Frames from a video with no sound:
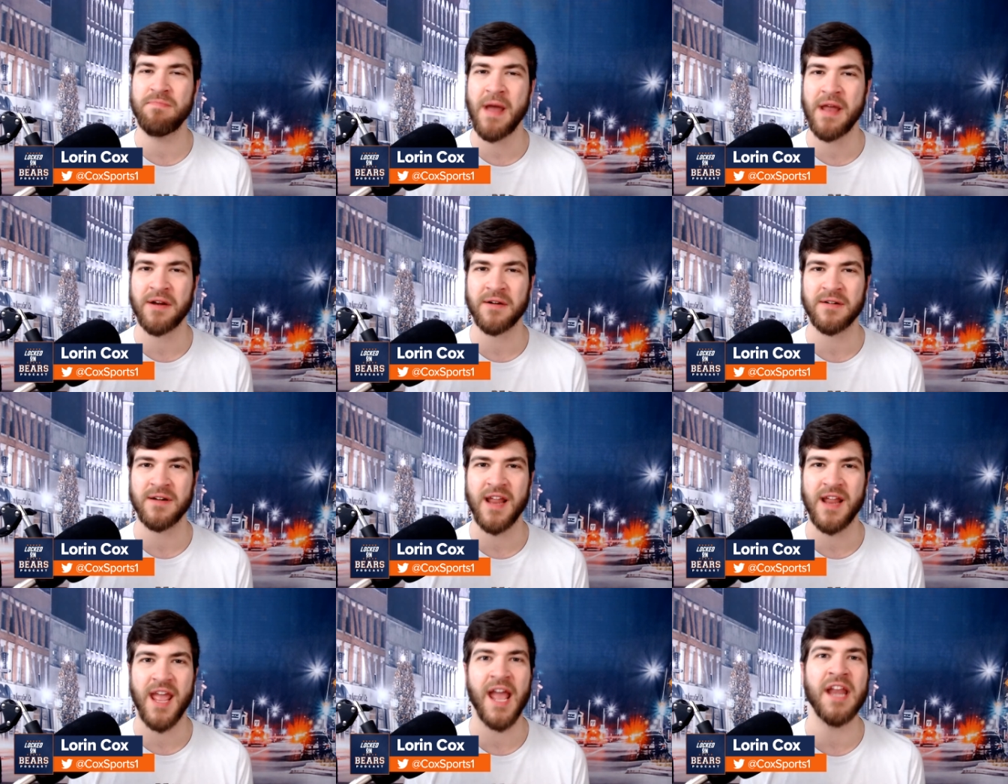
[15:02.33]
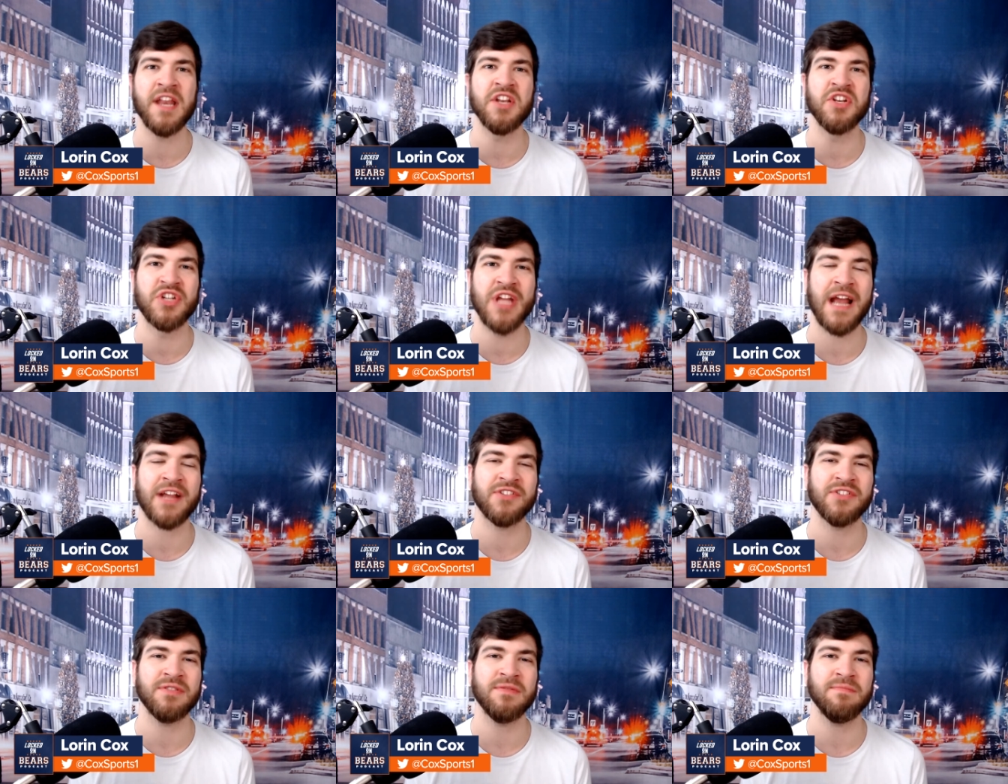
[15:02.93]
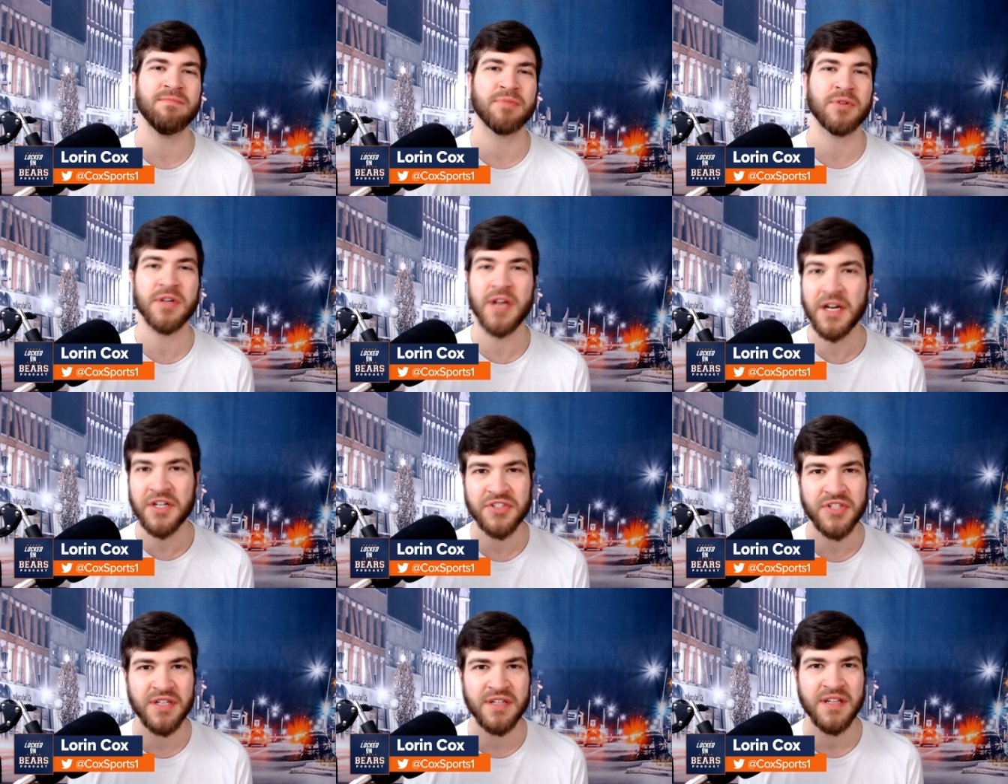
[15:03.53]
better Eddie Jackson
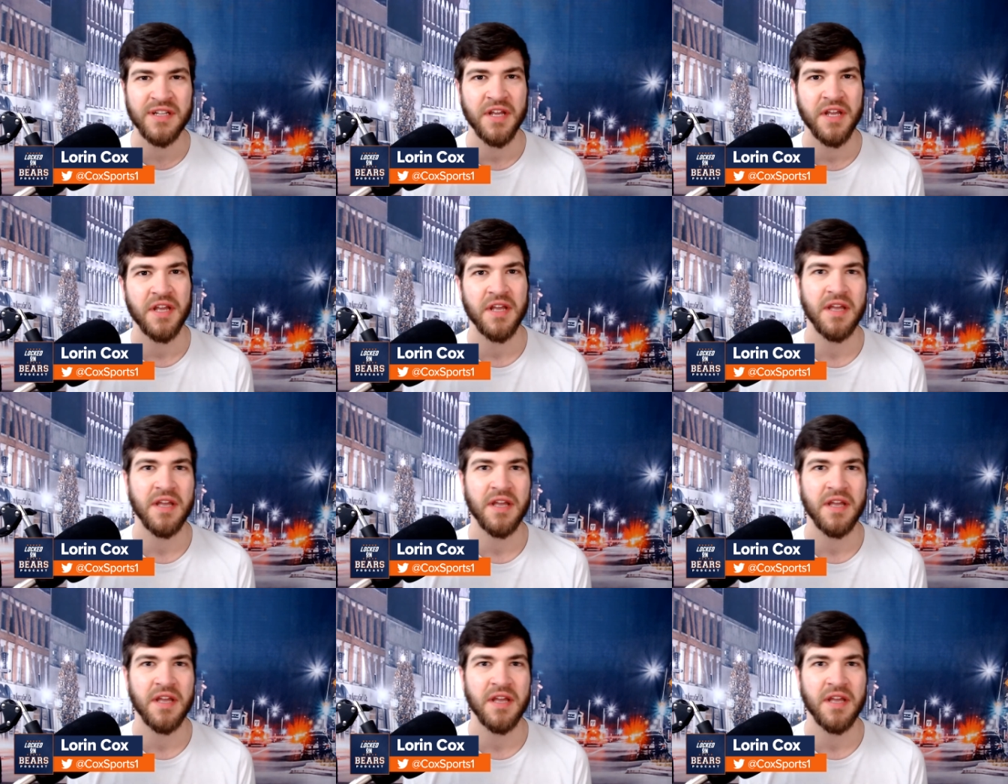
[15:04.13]
production